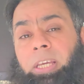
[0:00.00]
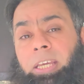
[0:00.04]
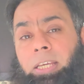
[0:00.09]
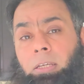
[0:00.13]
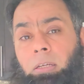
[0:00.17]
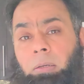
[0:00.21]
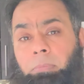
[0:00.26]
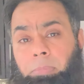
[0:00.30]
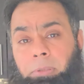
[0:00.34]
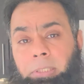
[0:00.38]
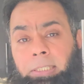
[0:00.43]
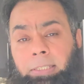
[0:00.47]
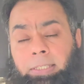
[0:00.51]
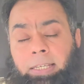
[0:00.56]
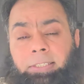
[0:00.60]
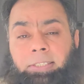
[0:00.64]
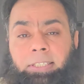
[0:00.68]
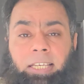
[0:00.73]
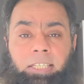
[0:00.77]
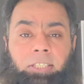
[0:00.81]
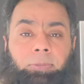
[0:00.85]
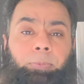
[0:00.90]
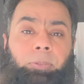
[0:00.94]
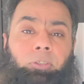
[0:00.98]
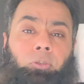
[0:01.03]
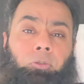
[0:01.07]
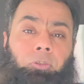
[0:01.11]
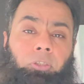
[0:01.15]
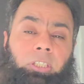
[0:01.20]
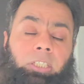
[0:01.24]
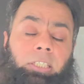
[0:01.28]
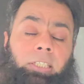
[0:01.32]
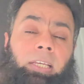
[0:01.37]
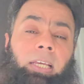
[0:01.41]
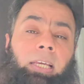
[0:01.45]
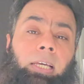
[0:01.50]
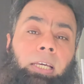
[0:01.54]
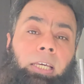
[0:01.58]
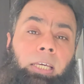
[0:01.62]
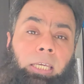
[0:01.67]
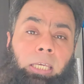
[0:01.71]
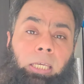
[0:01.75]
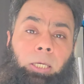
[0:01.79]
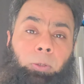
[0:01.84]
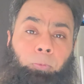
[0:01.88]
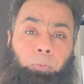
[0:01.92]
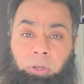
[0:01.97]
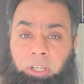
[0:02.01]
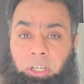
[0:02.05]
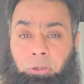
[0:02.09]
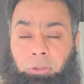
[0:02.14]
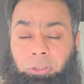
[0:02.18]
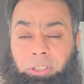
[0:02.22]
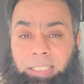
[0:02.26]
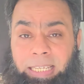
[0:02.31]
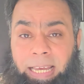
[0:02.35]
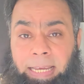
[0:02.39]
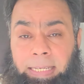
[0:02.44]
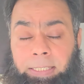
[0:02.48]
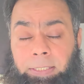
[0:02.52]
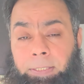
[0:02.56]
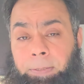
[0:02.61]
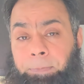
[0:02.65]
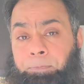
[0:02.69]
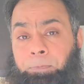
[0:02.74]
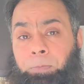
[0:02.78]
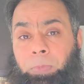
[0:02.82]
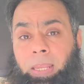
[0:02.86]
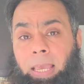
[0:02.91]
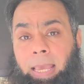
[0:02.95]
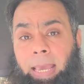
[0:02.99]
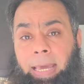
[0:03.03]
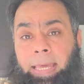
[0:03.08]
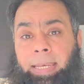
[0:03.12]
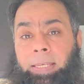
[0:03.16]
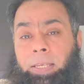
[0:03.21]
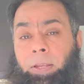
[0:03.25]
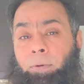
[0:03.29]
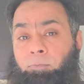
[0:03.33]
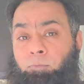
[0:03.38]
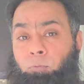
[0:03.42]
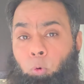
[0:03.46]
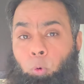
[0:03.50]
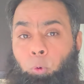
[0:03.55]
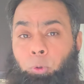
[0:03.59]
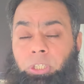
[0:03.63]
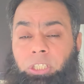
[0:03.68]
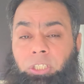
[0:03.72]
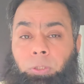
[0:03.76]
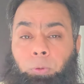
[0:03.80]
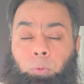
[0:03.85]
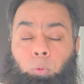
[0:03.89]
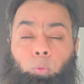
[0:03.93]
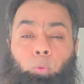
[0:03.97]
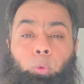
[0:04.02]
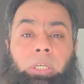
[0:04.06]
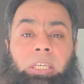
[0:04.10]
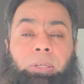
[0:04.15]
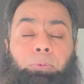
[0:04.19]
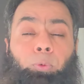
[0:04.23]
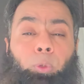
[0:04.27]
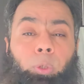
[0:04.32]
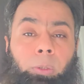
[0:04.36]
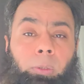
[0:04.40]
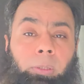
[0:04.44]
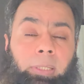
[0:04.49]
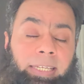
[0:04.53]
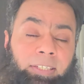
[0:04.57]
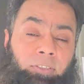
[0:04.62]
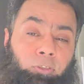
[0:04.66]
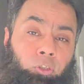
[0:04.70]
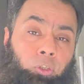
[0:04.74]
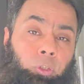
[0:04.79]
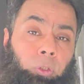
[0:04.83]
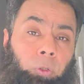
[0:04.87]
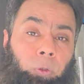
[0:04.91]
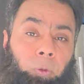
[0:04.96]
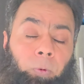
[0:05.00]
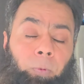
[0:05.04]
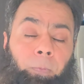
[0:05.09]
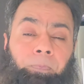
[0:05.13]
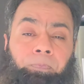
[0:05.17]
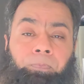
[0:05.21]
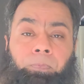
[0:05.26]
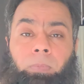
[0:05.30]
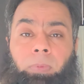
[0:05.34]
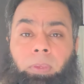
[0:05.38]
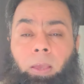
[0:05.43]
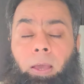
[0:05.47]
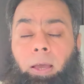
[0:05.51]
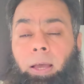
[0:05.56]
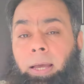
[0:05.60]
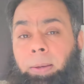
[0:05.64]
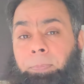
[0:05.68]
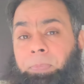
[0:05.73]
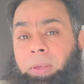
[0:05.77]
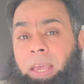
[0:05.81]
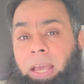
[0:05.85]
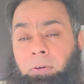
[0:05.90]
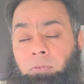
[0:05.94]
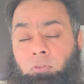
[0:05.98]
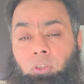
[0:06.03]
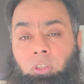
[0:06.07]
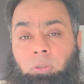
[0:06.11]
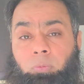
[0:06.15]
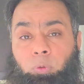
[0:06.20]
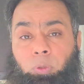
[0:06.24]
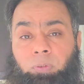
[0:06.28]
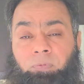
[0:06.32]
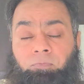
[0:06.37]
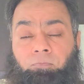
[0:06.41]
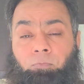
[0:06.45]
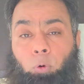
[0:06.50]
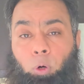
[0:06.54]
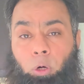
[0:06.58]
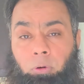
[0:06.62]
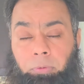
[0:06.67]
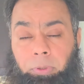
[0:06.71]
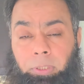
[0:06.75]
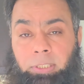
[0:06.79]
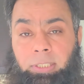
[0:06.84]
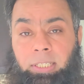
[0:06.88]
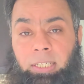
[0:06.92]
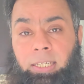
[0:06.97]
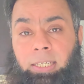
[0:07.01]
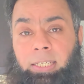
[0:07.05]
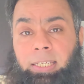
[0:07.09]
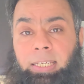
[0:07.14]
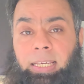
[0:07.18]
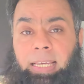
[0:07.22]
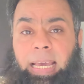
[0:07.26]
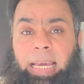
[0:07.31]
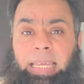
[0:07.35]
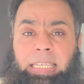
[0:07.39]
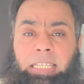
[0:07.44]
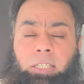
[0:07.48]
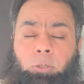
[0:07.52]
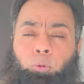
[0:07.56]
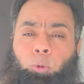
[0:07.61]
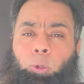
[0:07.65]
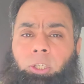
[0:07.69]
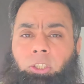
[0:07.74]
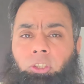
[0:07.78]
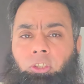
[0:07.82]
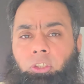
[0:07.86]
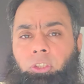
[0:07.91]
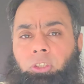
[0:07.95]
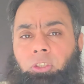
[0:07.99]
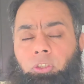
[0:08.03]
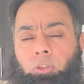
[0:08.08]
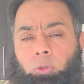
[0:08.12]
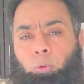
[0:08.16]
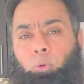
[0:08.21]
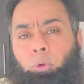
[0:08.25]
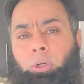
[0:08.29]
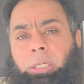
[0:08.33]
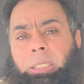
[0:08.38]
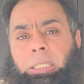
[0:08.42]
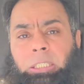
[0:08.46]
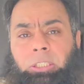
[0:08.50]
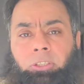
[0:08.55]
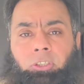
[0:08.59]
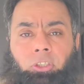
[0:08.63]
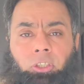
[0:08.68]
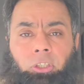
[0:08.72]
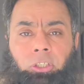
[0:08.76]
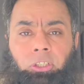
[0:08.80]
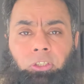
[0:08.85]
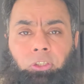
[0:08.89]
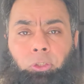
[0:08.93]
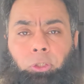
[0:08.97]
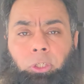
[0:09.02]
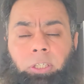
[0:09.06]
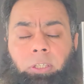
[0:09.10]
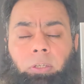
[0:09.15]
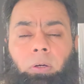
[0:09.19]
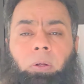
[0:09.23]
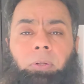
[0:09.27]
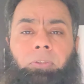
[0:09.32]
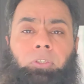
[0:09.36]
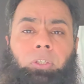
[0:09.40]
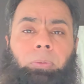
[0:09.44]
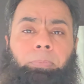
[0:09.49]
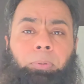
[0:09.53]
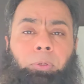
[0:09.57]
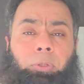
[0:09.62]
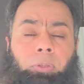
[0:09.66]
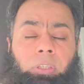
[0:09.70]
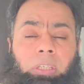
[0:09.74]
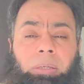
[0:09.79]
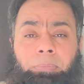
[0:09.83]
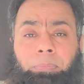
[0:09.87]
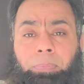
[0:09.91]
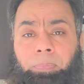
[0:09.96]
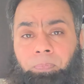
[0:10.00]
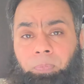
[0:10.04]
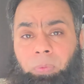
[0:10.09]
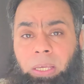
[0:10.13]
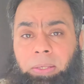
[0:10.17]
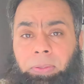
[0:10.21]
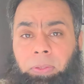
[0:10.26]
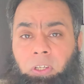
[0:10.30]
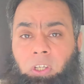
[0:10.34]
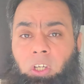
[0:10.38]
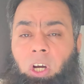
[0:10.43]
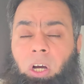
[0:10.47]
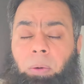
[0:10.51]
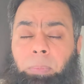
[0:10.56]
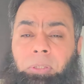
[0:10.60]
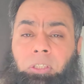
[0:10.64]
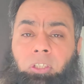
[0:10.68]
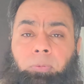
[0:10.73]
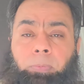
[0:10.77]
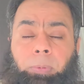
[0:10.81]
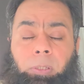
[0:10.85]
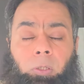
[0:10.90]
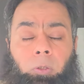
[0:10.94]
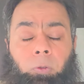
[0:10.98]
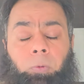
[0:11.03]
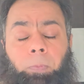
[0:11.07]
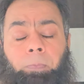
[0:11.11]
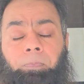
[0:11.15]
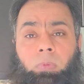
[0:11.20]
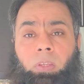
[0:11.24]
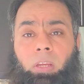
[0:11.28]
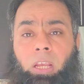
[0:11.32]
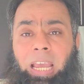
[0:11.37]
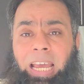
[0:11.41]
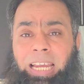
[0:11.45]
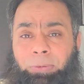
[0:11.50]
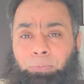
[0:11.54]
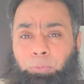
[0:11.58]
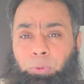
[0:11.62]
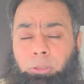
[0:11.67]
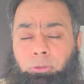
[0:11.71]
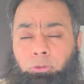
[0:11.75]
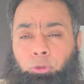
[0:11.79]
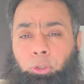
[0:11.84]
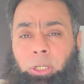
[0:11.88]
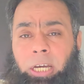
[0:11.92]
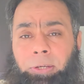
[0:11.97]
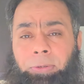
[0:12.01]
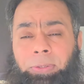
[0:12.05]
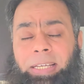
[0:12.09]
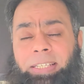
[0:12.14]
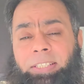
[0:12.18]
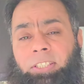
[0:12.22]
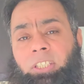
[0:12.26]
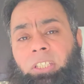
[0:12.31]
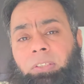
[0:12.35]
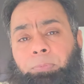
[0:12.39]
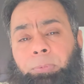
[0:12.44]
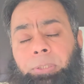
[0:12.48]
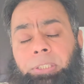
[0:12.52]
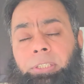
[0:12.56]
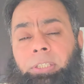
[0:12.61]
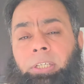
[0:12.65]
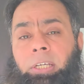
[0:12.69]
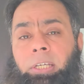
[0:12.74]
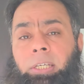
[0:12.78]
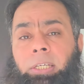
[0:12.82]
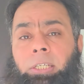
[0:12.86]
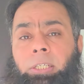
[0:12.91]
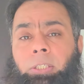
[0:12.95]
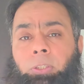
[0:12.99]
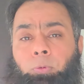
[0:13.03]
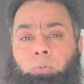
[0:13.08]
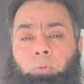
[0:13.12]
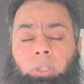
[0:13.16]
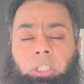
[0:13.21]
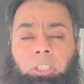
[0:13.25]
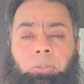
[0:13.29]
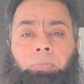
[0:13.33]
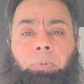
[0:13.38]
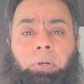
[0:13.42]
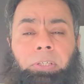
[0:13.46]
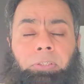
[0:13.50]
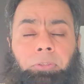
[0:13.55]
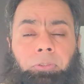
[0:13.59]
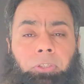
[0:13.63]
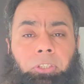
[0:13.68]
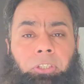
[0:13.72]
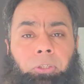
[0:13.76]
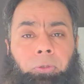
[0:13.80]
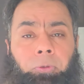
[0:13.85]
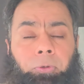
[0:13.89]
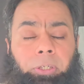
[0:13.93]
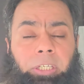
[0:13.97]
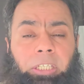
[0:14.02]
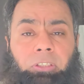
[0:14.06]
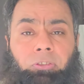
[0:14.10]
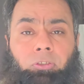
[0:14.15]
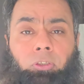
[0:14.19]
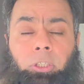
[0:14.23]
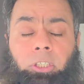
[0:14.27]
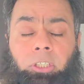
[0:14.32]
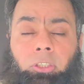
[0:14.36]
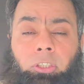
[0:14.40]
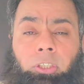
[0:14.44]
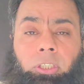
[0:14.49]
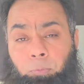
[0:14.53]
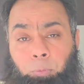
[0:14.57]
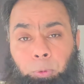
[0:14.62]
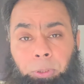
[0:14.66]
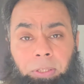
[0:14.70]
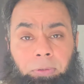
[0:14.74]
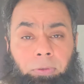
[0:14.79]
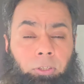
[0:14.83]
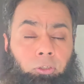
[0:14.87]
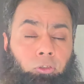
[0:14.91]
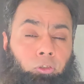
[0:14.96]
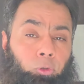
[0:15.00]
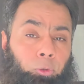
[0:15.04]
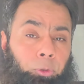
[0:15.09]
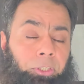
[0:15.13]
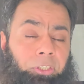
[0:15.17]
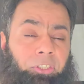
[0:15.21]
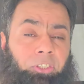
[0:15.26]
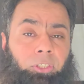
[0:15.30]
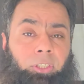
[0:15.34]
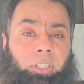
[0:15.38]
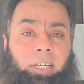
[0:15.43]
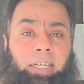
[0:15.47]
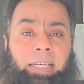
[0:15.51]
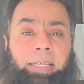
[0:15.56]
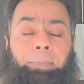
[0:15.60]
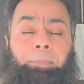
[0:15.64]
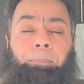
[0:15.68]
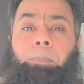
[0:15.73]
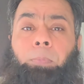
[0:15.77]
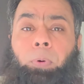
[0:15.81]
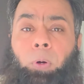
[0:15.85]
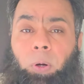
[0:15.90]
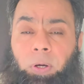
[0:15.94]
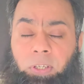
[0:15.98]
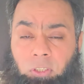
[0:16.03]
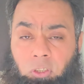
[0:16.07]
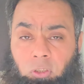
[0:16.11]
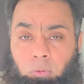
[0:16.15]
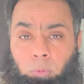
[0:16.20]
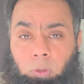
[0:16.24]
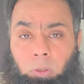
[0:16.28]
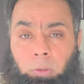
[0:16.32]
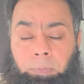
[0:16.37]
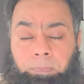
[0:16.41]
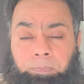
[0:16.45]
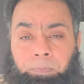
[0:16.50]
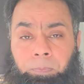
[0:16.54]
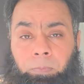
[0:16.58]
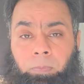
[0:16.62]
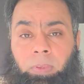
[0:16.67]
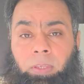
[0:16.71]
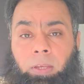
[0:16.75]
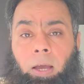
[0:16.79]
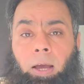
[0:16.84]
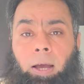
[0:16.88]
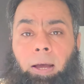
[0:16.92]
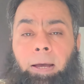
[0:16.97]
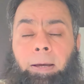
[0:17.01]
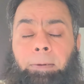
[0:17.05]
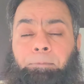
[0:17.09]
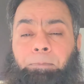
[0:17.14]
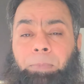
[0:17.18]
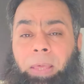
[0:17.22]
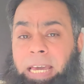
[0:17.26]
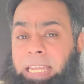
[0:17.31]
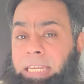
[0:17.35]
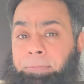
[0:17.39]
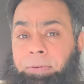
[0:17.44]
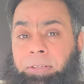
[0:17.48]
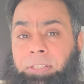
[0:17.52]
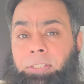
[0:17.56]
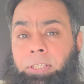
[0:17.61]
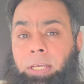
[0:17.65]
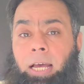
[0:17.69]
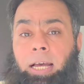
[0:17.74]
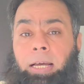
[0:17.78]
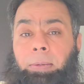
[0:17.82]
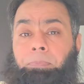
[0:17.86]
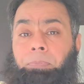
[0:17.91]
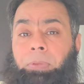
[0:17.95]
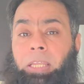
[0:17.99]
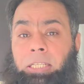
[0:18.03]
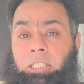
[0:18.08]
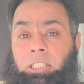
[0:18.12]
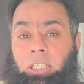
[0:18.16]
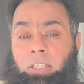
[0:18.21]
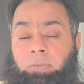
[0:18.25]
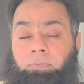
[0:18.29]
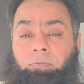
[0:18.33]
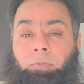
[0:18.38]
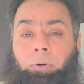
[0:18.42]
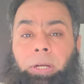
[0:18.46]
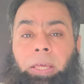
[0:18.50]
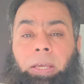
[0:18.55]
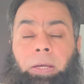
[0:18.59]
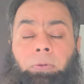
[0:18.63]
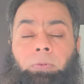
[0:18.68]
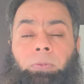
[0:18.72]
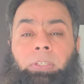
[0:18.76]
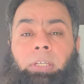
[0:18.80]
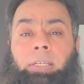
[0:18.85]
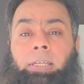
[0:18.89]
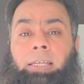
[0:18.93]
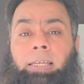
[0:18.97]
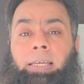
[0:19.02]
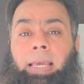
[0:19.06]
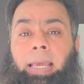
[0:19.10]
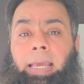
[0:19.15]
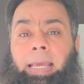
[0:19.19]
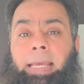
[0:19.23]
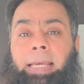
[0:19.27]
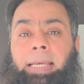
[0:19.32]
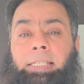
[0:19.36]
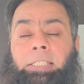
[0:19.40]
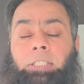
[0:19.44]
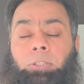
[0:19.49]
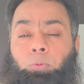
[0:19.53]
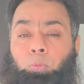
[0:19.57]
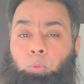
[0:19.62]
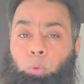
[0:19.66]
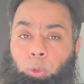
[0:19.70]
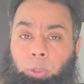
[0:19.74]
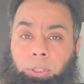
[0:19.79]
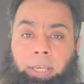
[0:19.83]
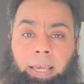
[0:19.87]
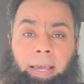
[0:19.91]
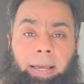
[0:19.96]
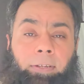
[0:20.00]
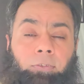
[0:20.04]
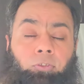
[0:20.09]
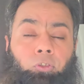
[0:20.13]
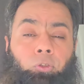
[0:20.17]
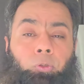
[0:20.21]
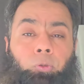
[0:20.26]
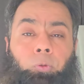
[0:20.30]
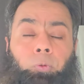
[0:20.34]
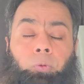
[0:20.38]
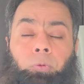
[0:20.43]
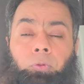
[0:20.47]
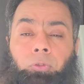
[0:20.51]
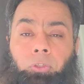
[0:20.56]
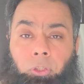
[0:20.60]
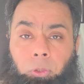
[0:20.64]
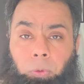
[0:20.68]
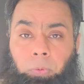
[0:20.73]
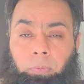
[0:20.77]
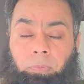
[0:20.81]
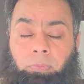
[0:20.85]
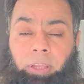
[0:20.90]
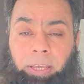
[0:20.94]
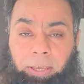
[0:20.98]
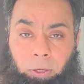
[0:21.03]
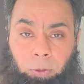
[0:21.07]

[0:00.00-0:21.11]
a complete assessment to see where you stand. And of course, we will let you know how to move forward. Any questions or concerns, you can also put them in the comments below, and we'll try to get someone to respond to your concerns within the shortest time possible. Anyways, that's it for now, and we'll catch you soon. Thank